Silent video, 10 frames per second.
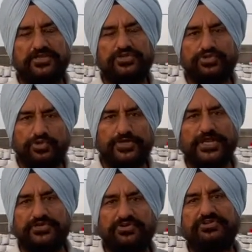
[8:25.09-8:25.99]
you
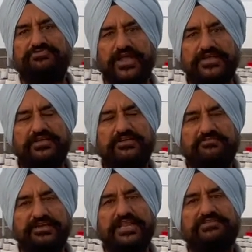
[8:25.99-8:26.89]
get notified
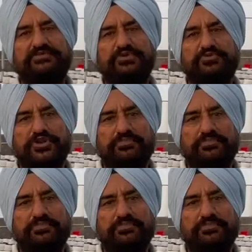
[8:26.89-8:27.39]
whenever we put